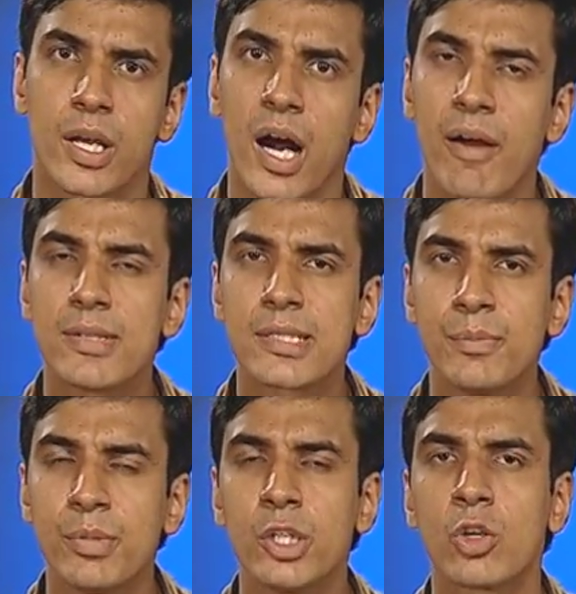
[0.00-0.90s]
I will
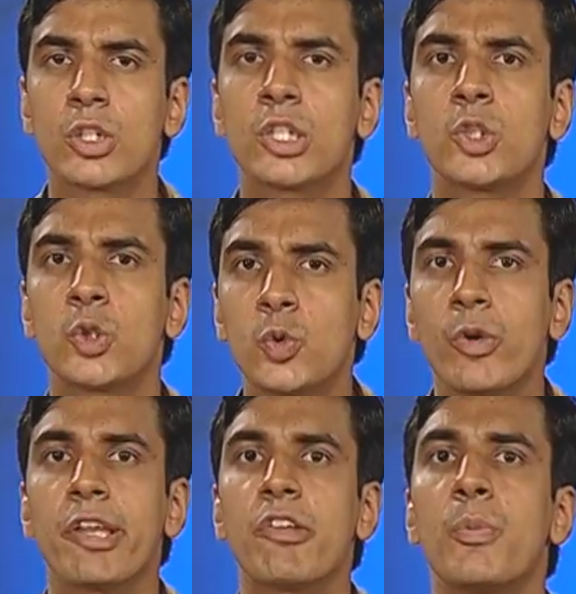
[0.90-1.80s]
simply draw the two
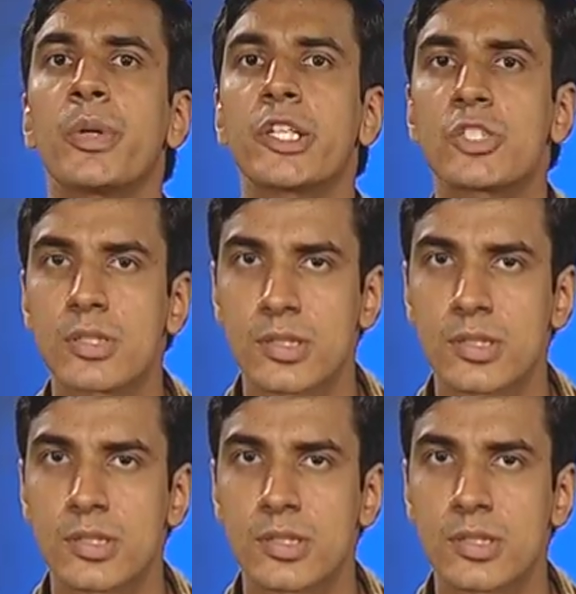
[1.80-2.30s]
equipotential